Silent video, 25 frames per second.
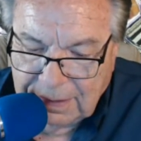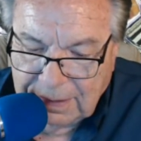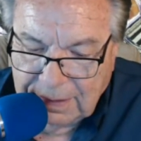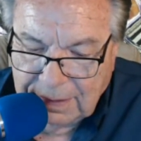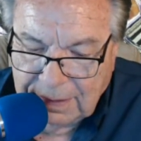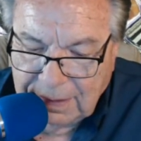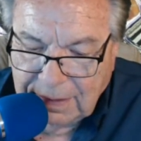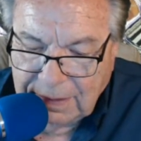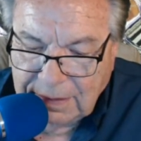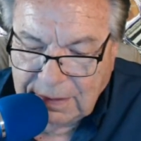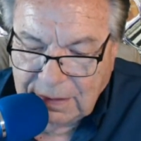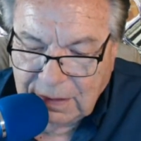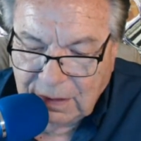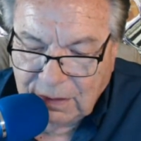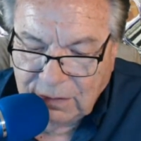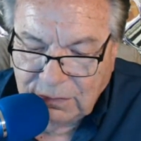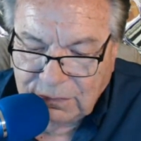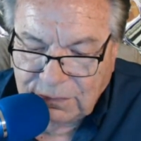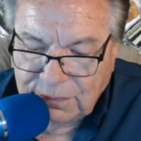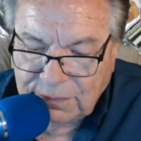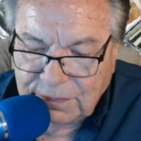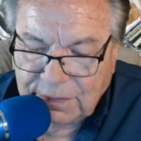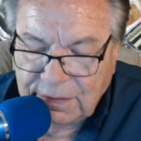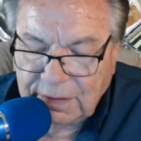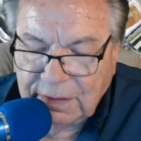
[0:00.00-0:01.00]
he
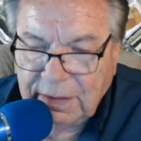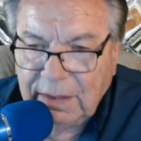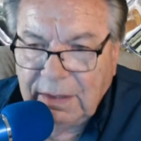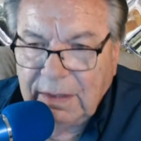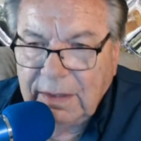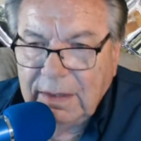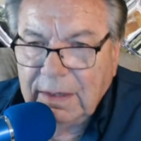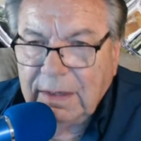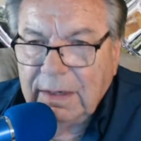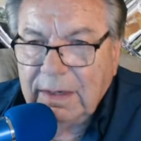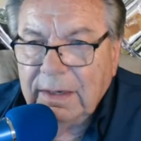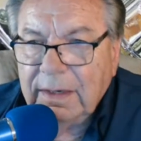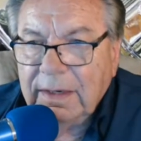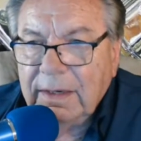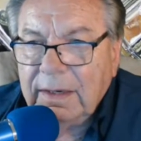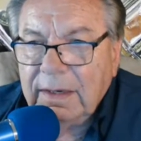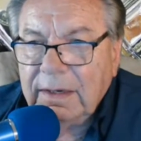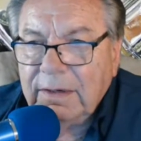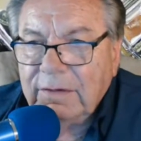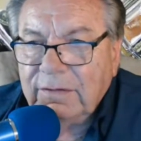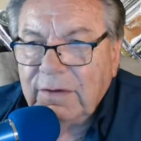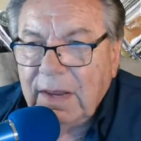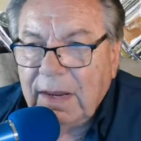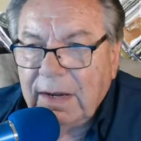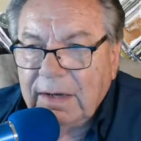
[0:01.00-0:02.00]
knows the
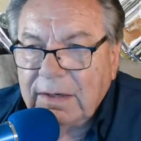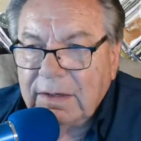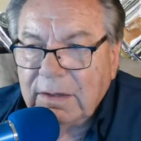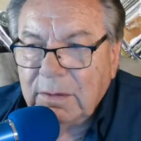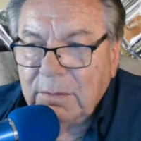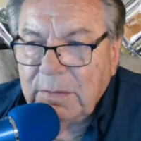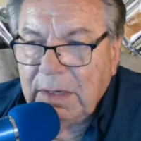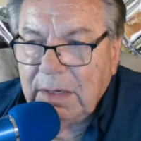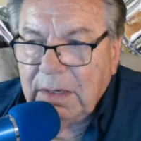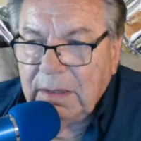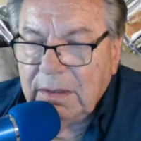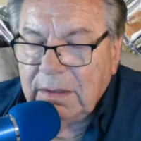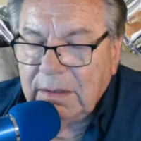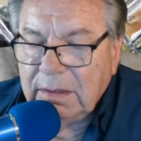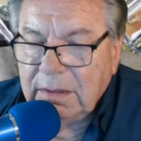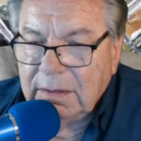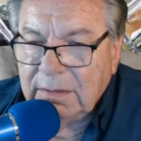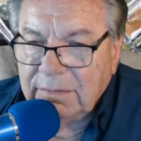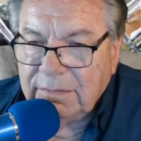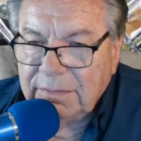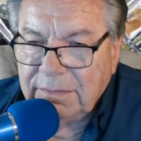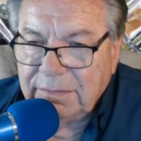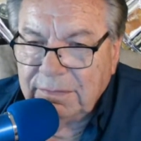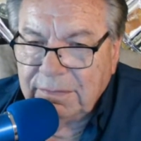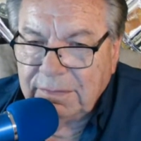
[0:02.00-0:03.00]
exact amount
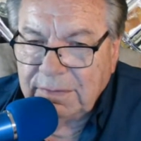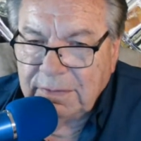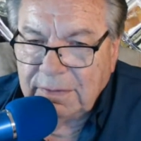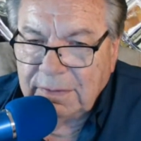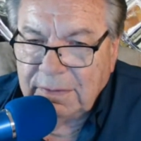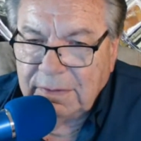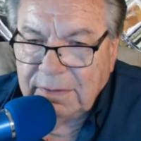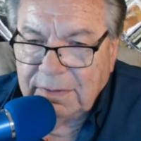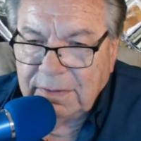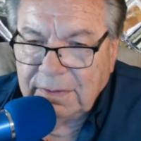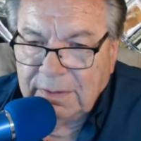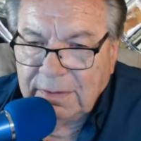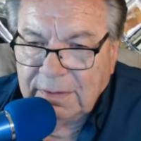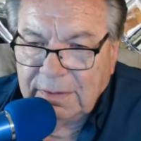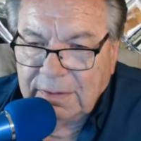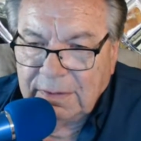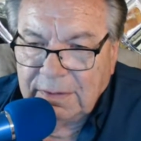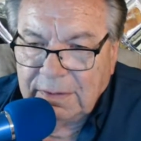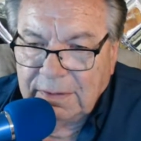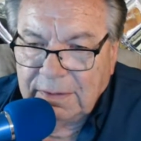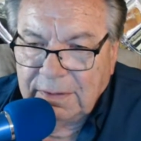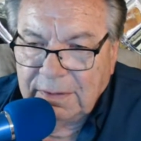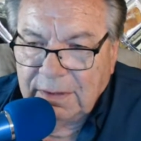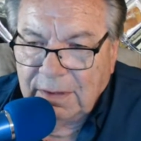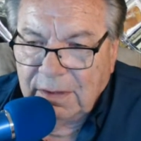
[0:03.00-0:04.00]
of
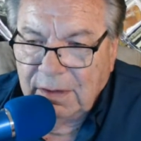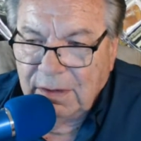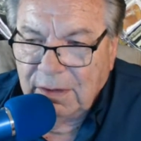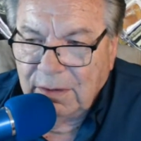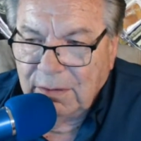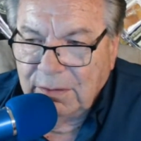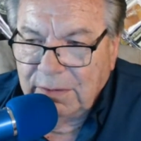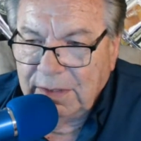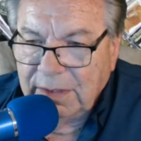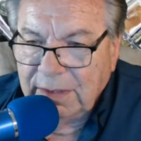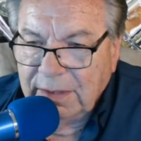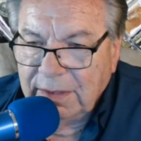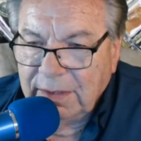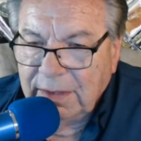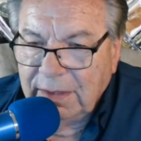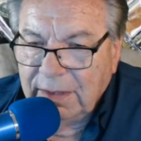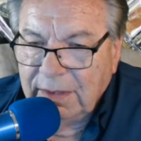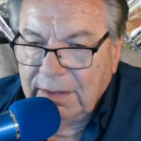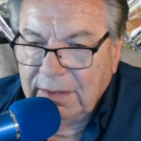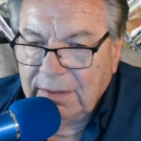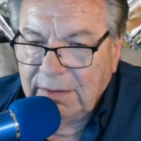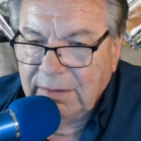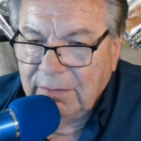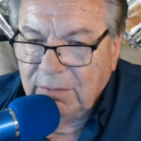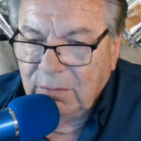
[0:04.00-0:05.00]
the honing
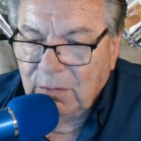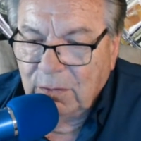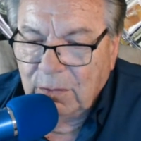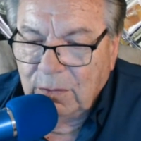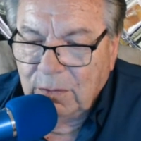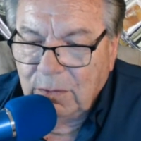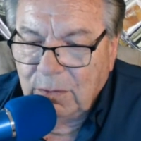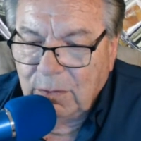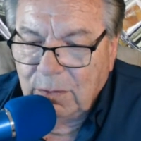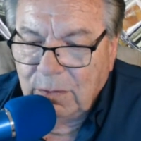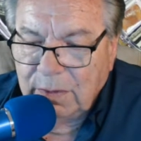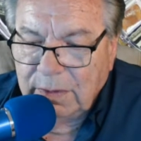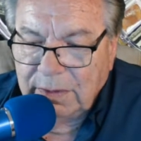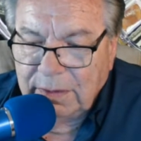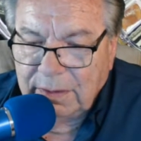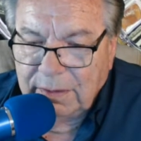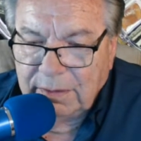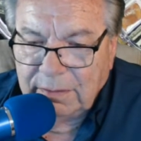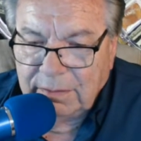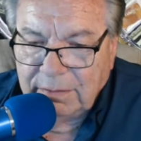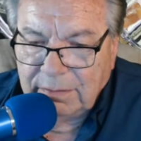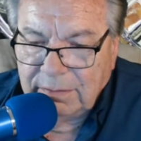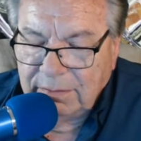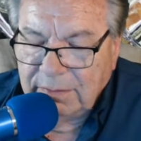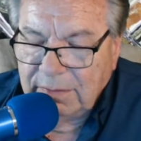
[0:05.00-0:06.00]
and what
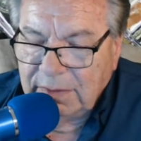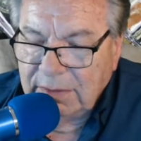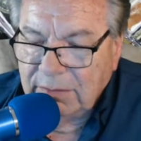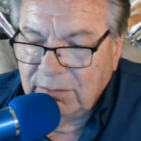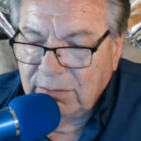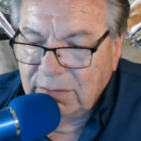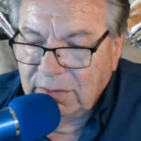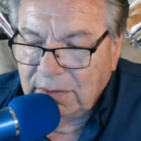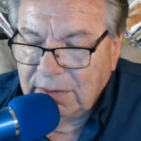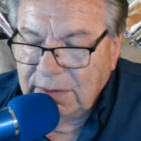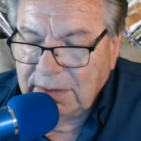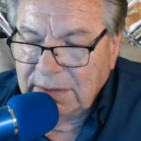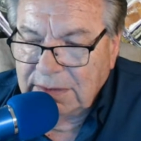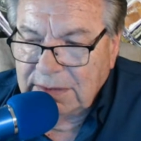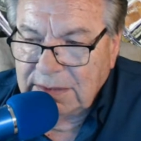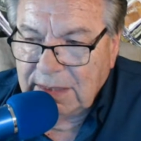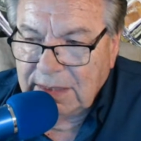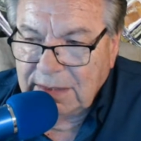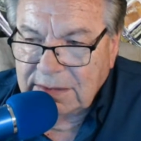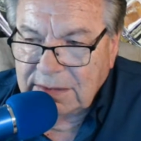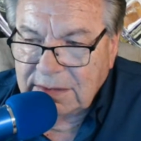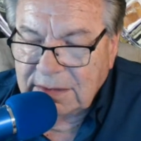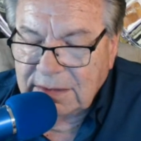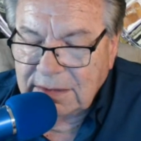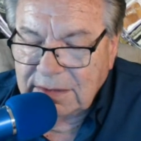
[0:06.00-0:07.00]
it really
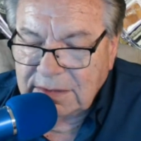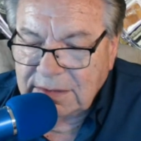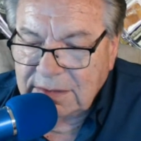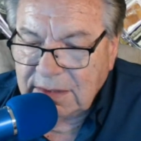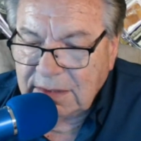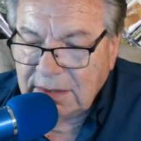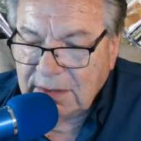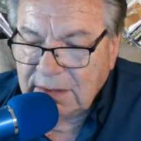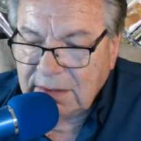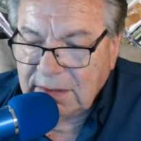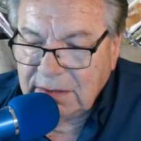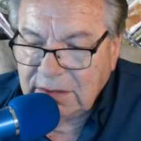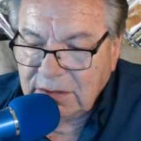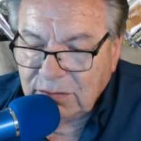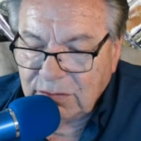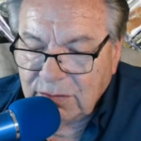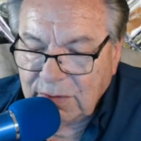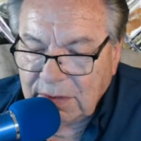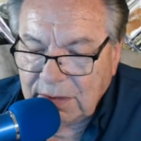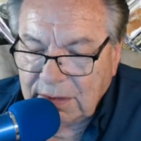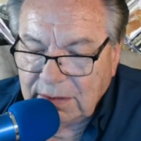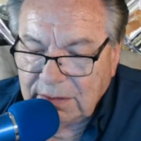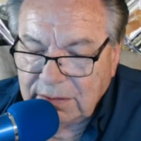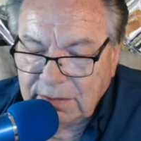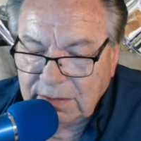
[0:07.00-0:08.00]
takes to seal these
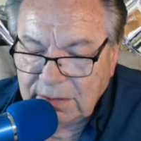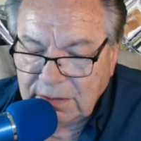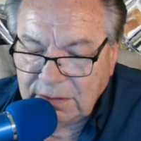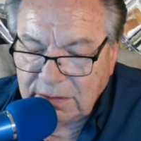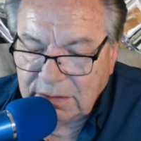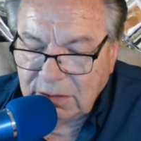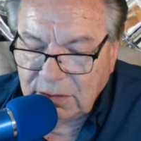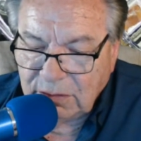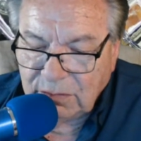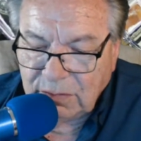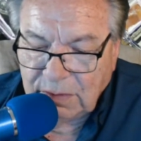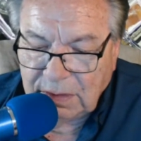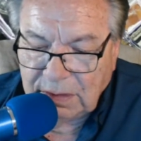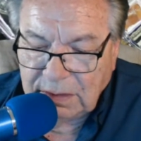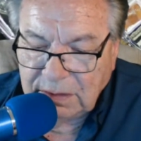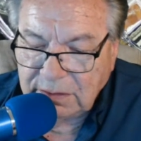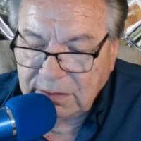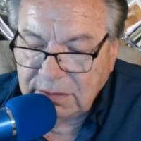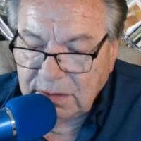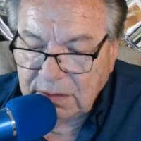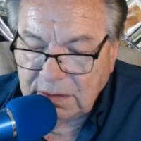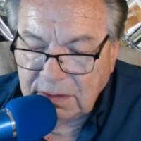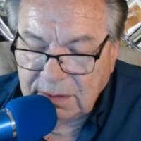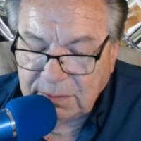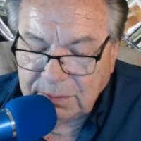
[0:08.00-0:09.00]
rings, these new
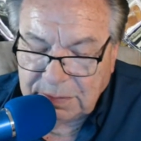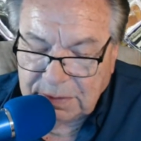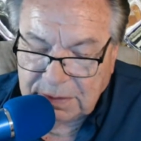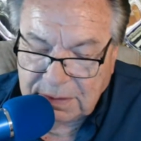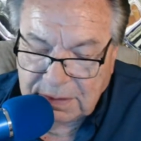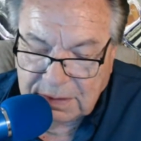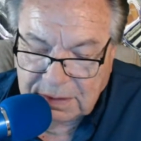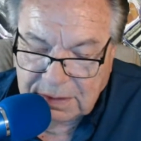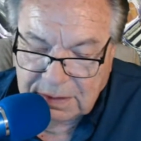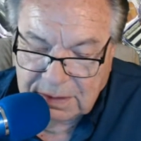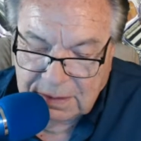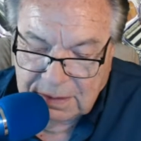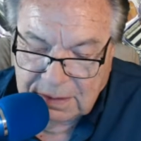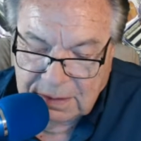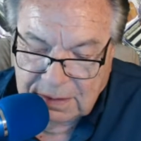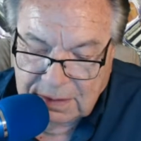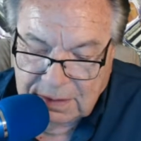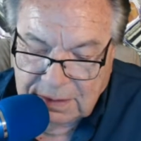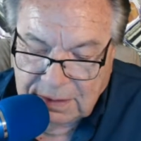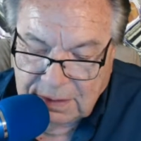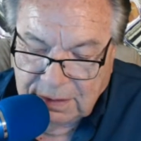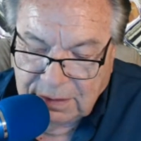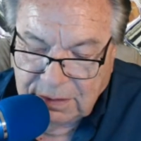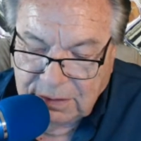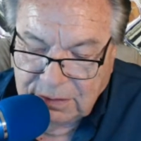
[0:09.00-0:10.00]
rings up.
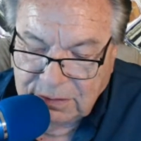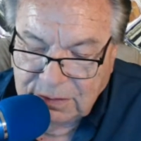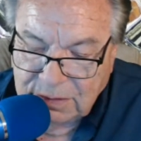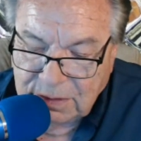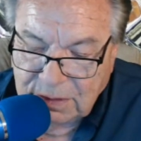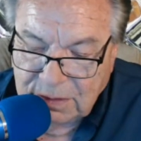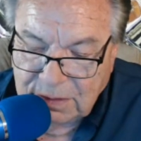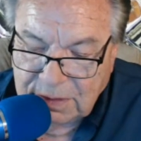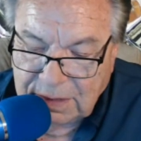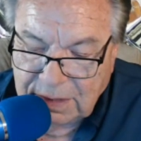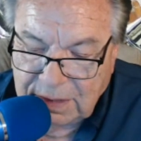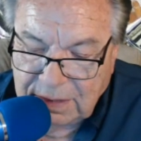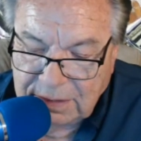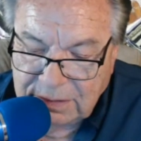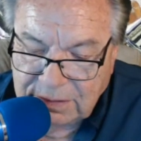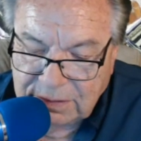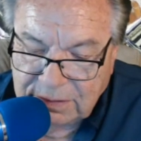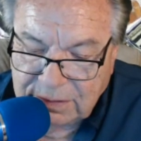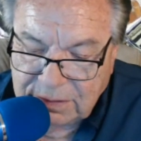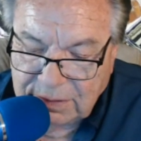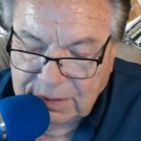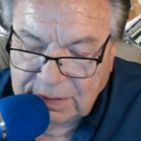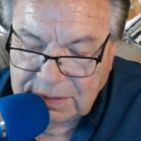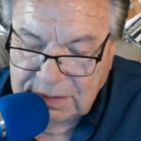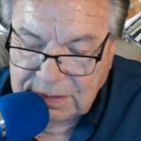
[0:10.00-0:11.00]
And they're using all kinds of
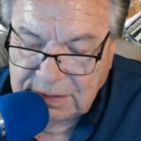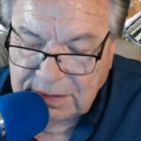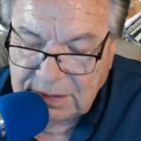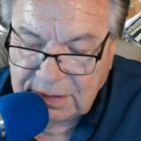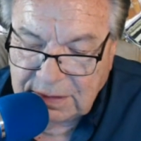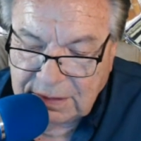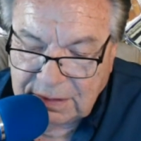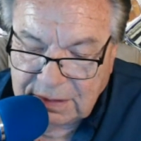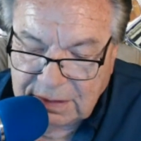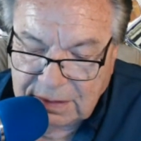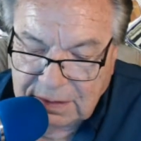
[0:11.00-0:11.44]
crazy